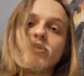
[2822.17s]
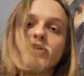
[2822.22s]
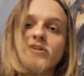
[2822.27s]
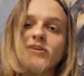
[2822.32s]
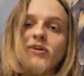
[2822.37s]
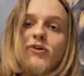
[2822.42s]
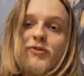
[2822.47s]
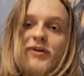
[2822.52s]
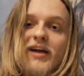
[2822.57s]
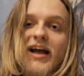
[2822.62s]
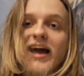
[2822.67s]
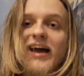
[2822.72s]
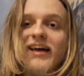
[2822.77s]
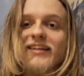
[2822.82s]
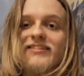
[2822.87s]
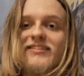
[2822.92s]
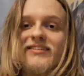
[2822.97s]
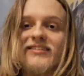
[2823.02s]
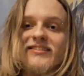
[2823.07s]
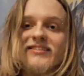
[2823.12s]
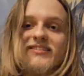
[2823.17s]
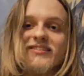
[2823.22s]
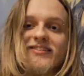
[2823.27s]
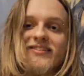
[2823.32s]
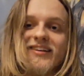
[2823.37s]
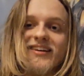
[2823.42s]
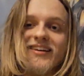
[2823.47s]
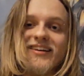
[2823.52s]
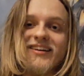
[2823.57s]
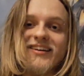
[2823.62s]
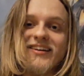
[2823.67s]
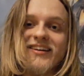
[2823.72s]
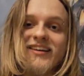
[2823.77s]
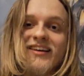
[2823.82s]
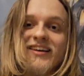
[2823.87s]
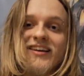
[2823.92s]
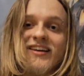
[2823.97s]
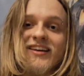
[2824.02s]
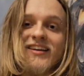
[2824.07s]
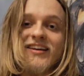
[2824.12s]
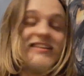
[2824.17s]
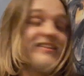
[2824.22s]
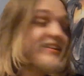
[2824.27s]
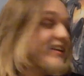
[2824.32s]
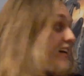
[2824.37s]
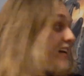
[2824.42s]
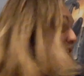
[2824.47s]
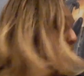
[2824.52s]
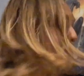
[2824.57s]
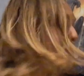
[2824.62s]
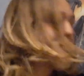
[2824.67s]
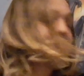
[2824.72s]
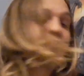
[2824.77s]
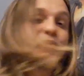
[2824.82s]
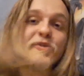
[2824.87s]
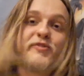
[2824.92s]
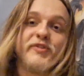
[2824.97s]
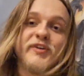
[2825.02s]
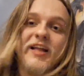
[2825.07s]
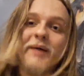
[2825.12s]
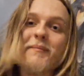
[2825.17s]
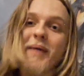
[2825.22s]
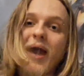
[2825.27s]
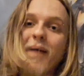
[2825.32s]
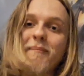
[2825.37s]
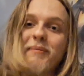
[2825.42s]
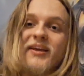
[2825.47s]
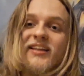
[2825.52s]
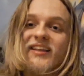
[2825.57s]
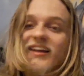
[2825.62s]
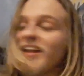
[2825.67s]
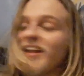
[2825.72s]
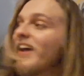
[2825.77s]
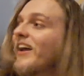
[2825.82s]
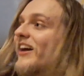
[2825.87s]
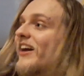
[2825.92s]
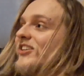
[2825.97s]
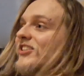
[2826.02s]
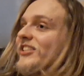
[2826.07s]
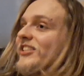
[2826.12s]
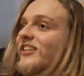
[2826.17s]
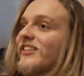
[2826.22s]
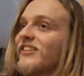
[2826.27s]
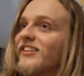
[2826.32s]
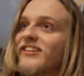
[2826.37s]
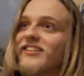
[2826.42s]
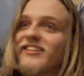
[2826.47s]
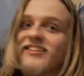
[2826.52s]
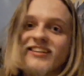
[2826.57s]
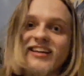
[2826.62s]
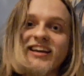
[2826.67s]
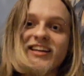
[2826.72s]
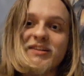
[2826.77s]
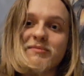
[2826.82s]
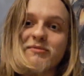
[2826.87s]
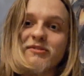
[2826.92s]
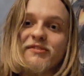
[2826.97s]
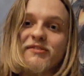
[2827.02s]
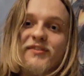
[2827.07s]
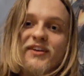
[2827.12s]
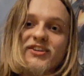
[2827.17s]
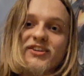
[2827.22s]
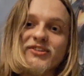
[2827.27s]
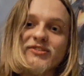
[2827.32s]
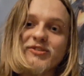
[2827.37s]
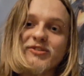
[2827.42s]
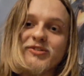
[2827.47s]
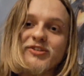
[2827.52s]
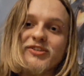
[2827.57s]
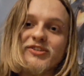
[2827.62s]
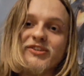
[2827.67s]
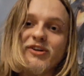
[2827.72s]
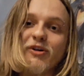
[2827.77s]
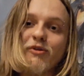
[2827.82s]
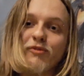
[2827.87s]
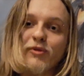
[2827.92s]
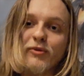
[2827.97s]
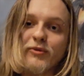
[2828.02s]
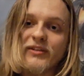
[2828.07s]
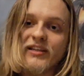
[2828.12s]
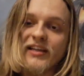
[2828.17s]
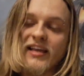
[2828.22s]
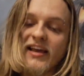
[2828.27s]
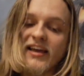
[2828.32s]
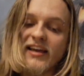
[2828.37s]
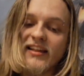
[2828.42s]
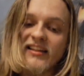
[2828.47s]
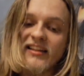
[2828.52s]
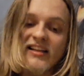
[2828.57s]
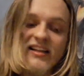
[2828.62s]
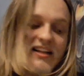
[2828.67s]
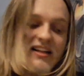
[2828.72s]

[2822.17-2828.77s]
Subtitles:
Oh God. In the end, it was worth it. I'm happy that I actually did get the motivation to just go through it again.